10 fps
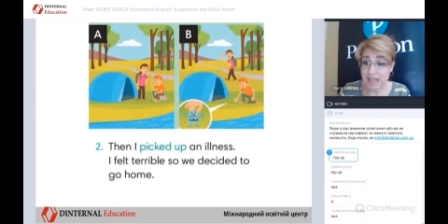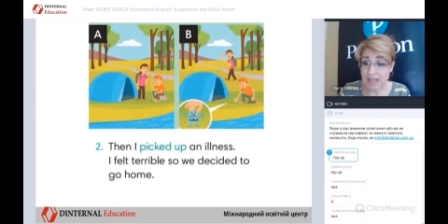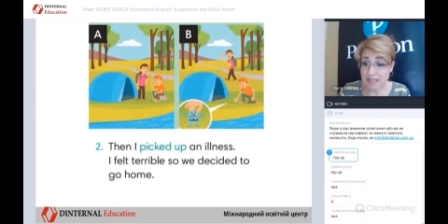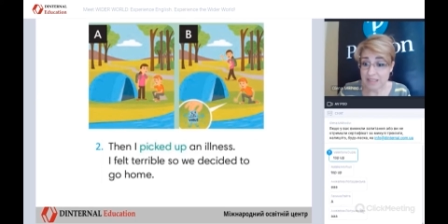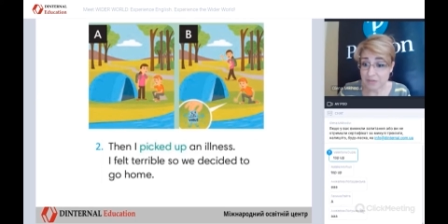
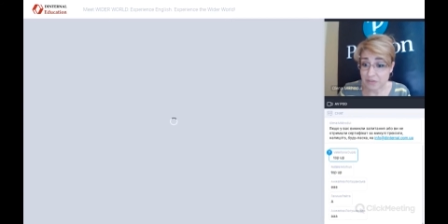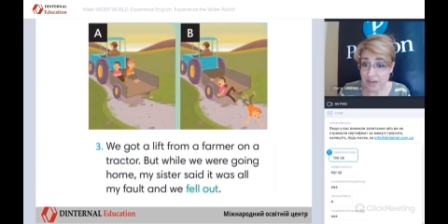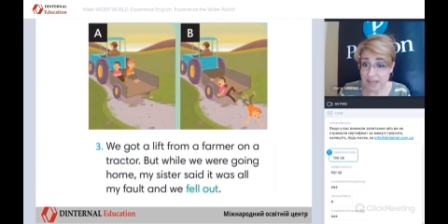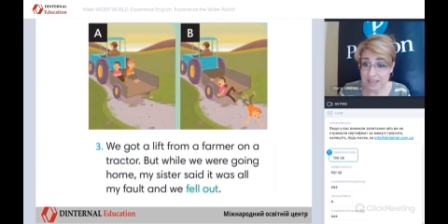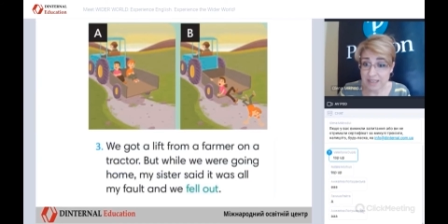And
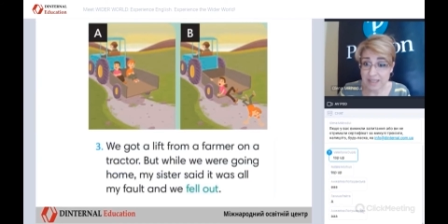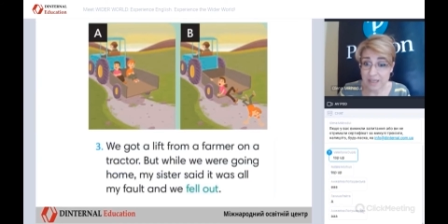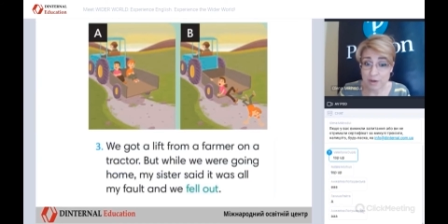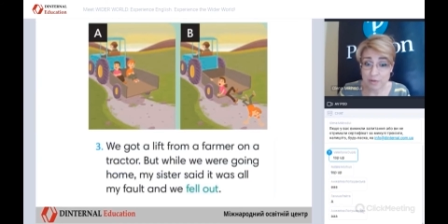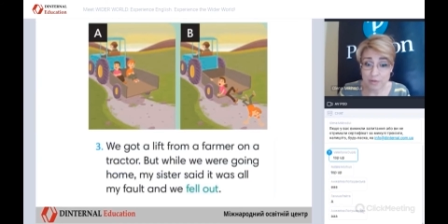
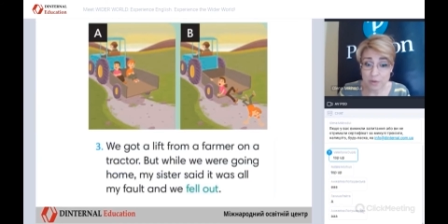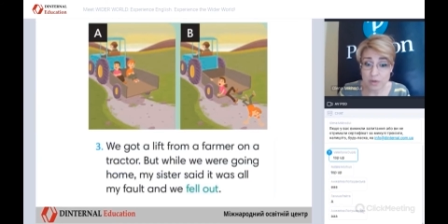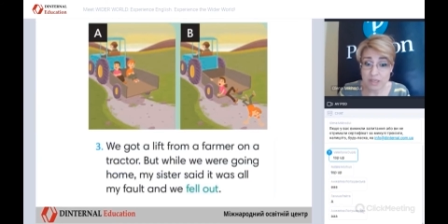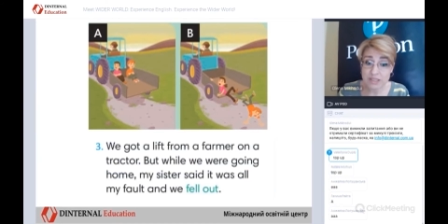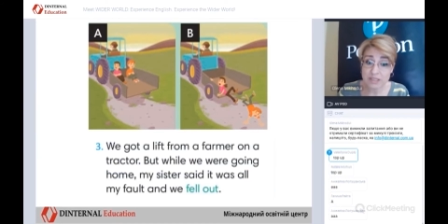finally, of
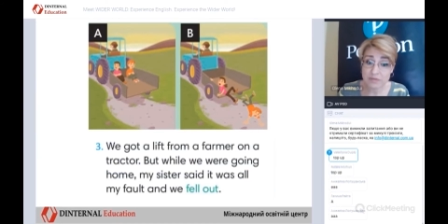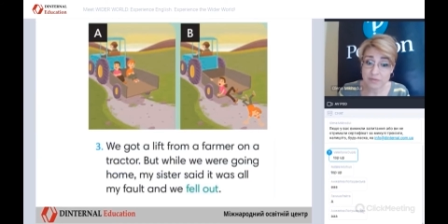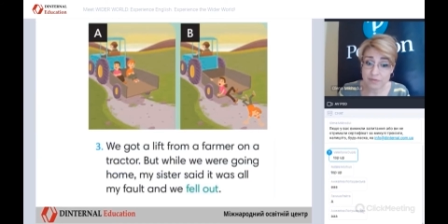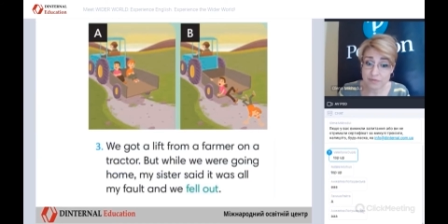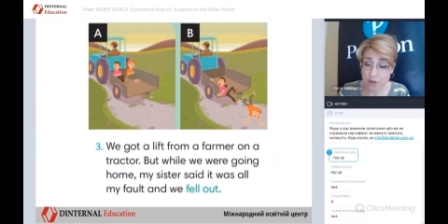course,
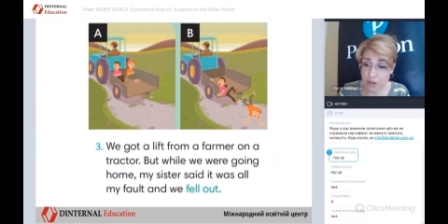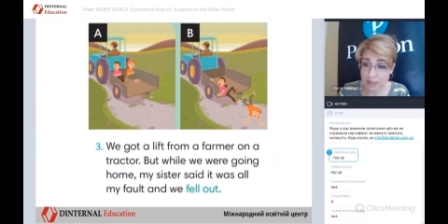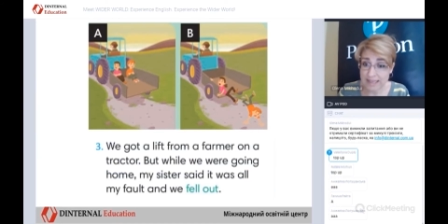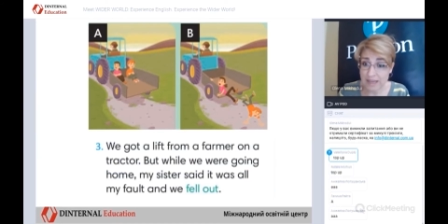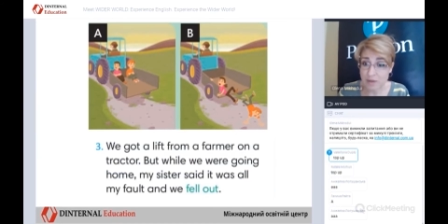
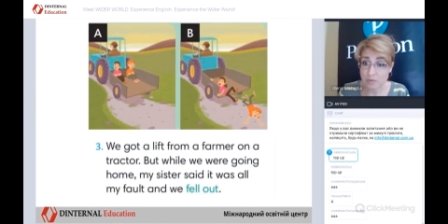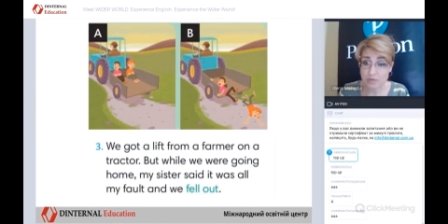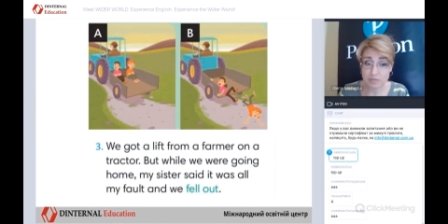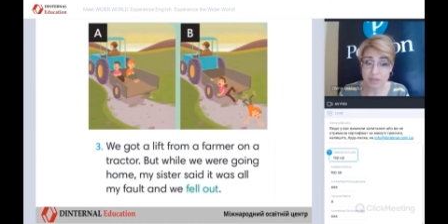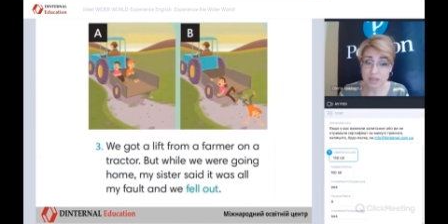falling
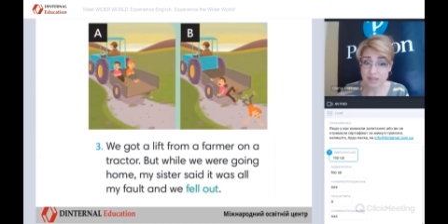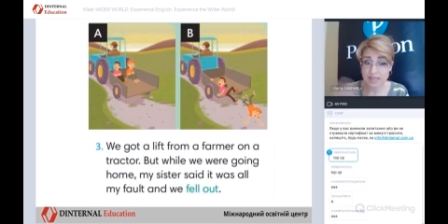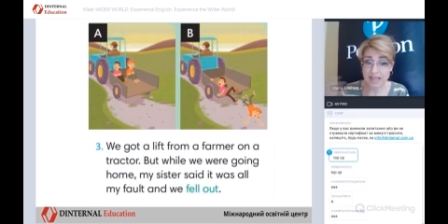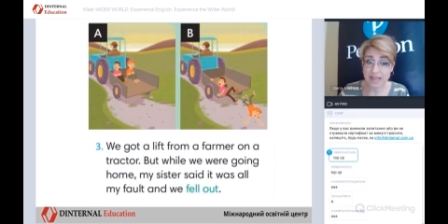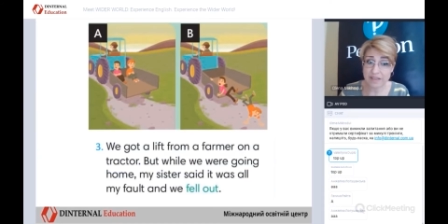out
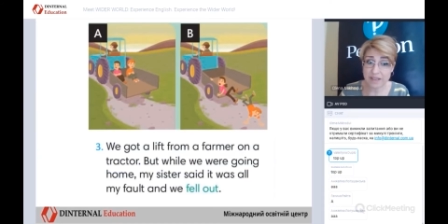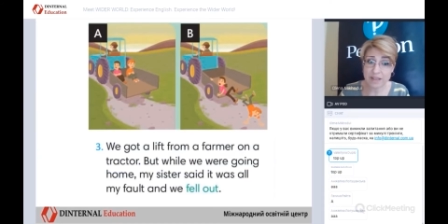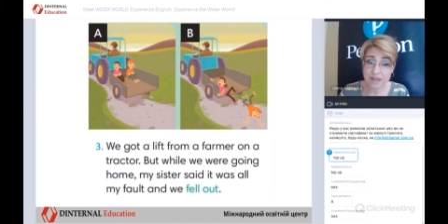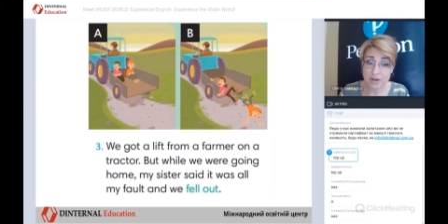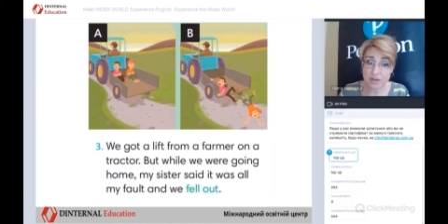means having
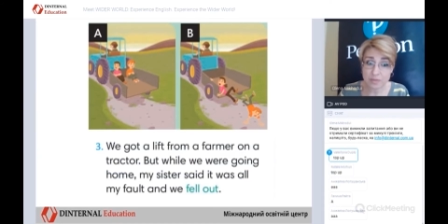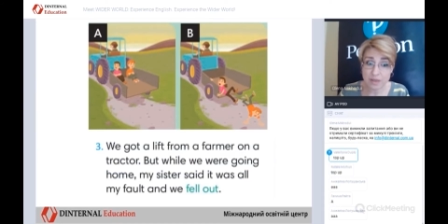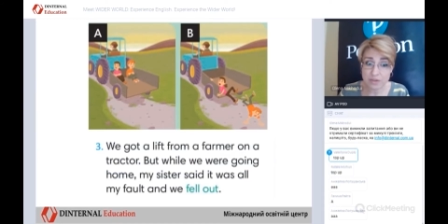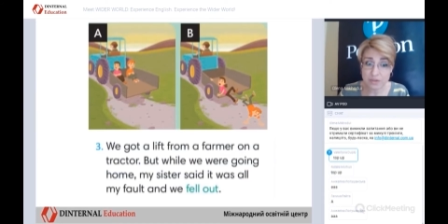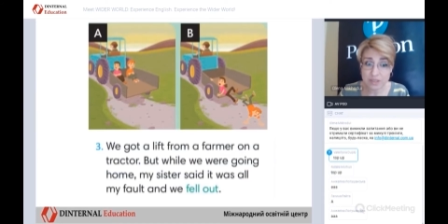an
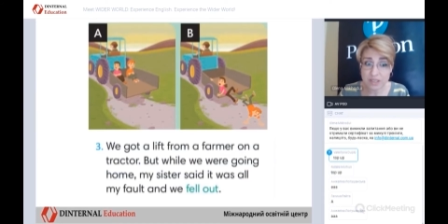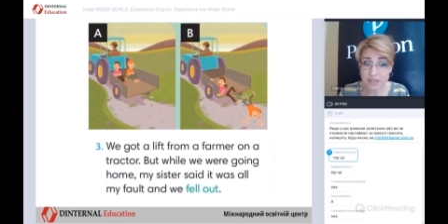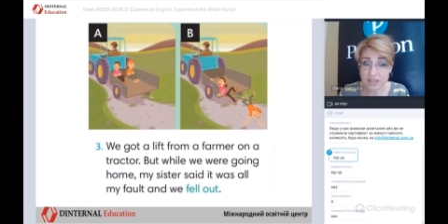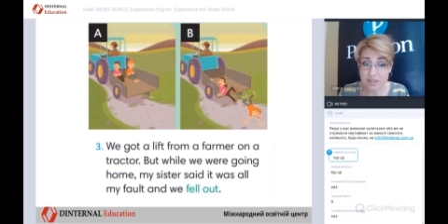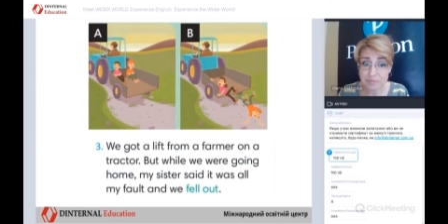argument. You see
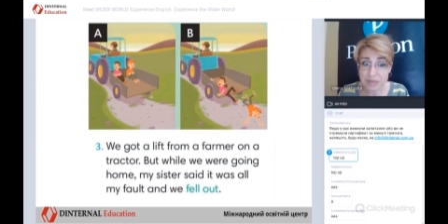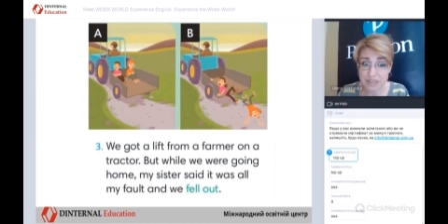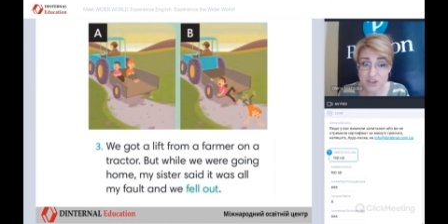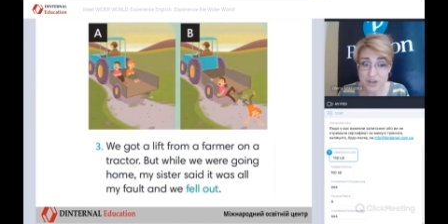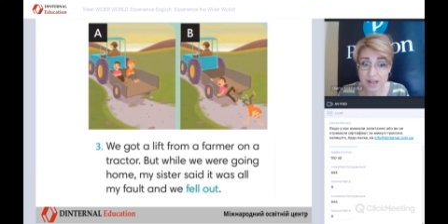here in
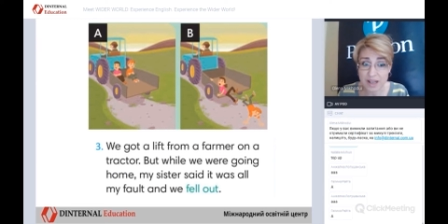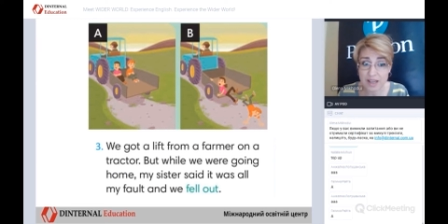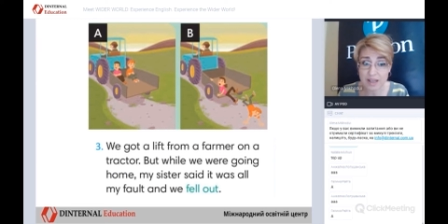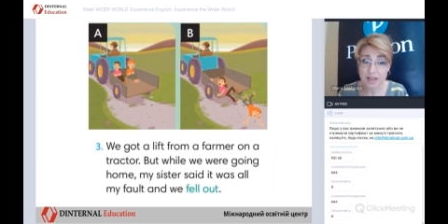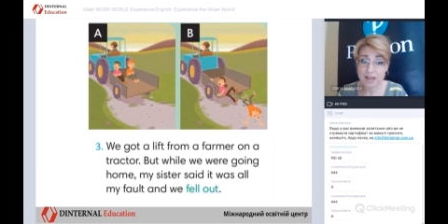picture
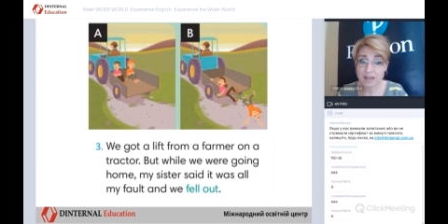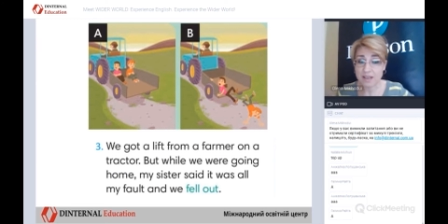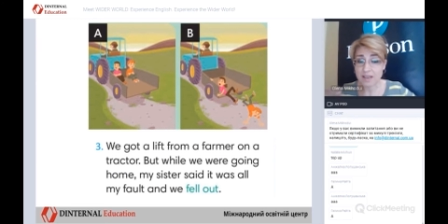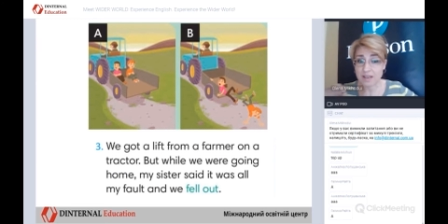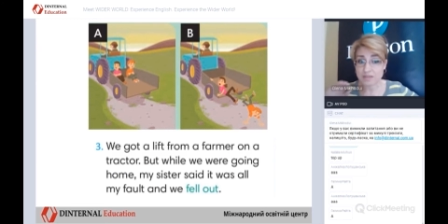A,
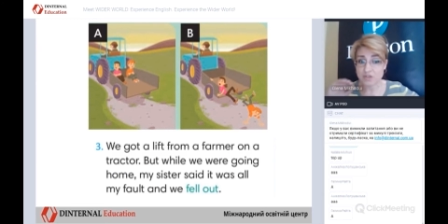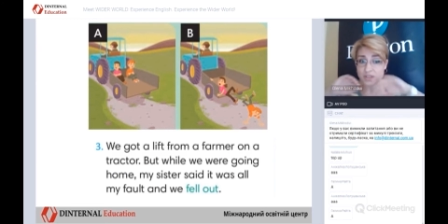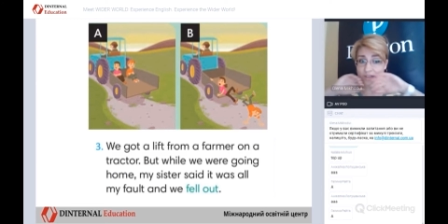they